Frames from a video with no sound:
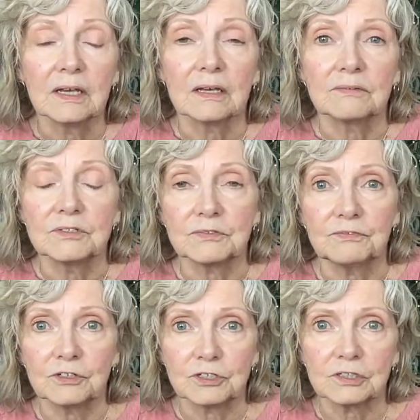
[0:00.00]
It was
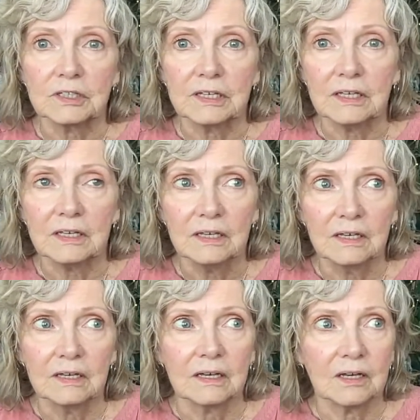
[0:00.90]
officially
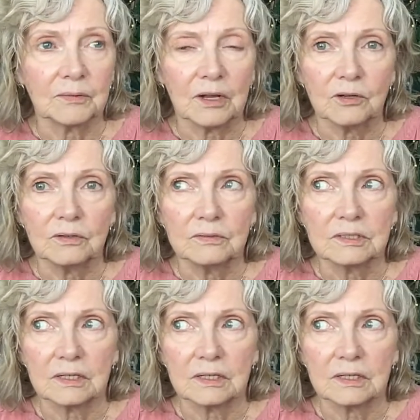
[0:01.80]
around,